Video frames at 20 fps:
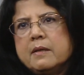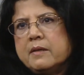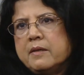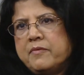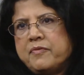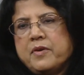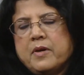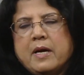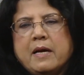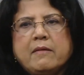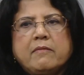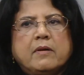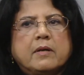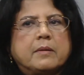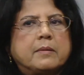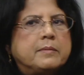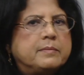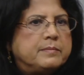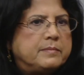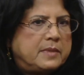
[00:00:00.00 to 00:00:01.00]
if you have
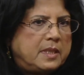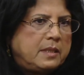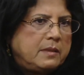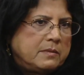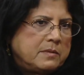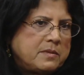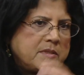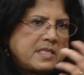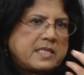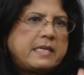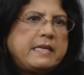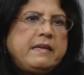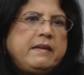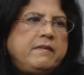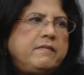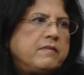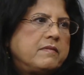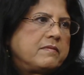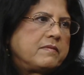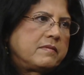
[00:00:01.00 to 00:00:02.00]
a
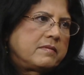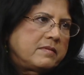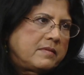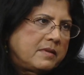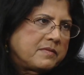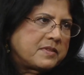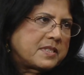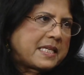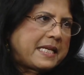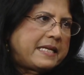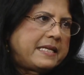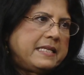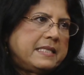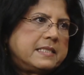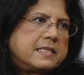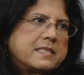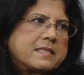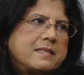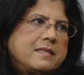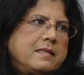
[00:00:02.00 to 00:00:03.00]
sleeve
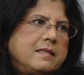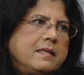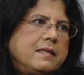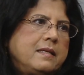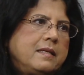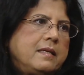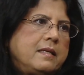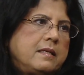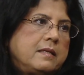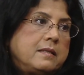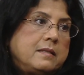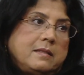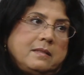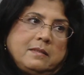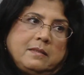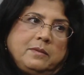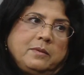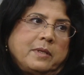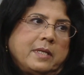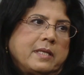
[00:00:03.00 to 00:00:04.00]
slides,
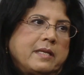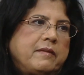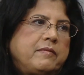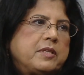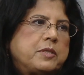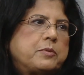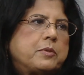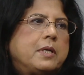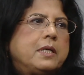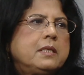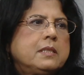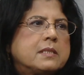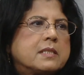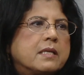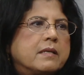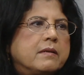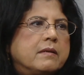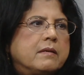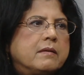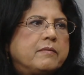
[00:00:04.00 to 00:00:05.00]
you can give it to us
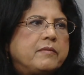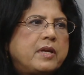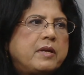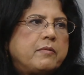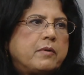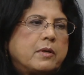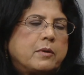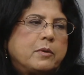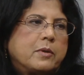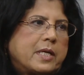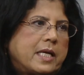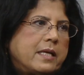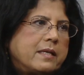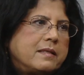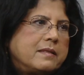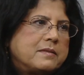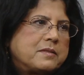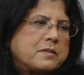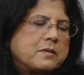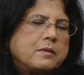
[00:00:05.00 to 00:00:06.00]
and we will look at
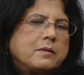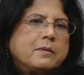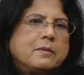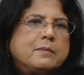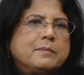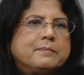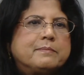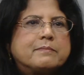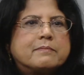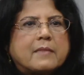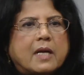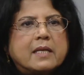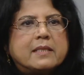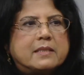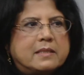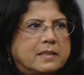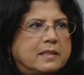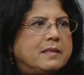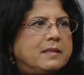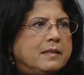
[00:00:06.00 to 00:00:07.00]
it. So I
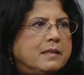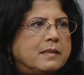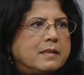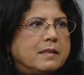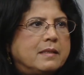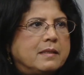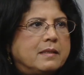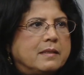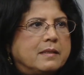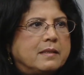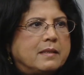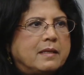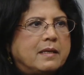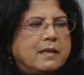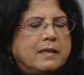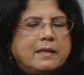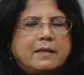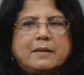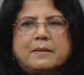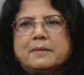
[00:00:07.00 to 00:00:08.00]
did.
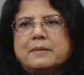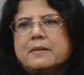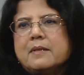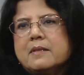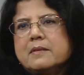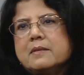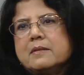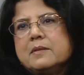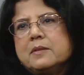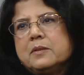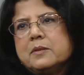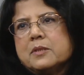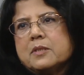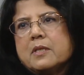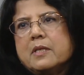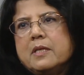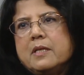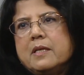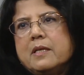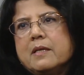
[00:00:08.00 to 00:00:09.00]

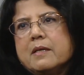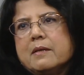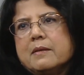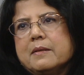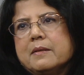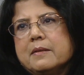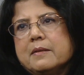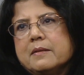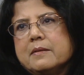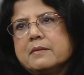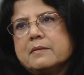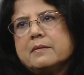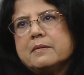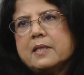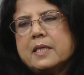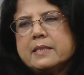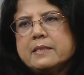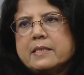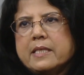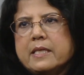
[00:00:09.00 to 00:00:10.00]
Usually
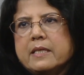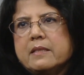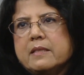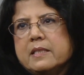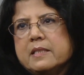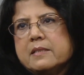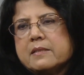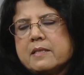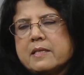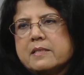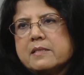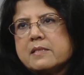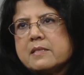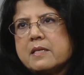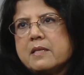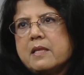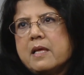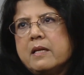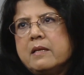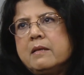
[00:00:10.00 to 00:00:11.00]
I take these things,
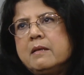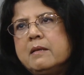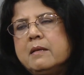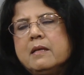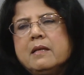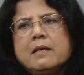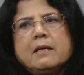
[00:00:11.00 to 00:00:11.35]
and then